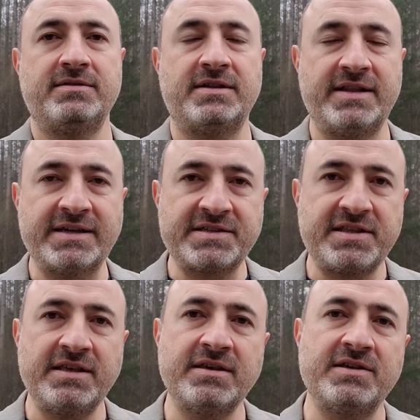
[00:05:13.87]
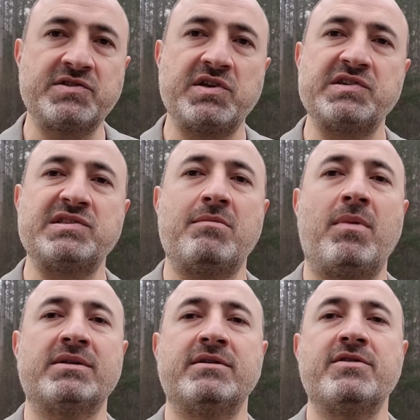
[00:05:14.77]
The next thing is Tesla
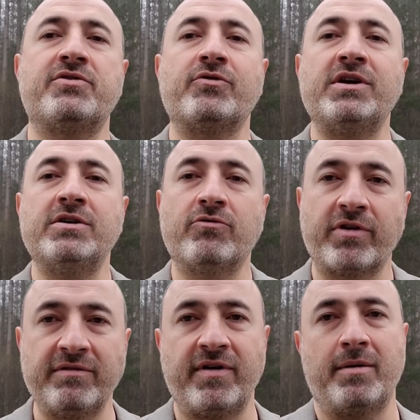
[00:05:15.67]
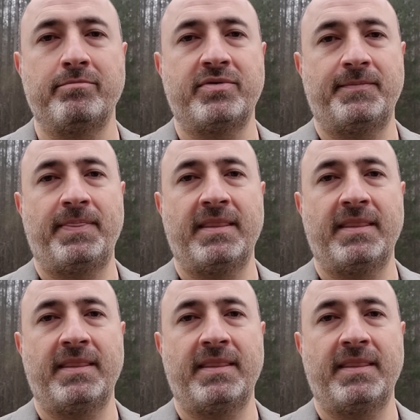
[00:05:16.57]
Model 3 revamp.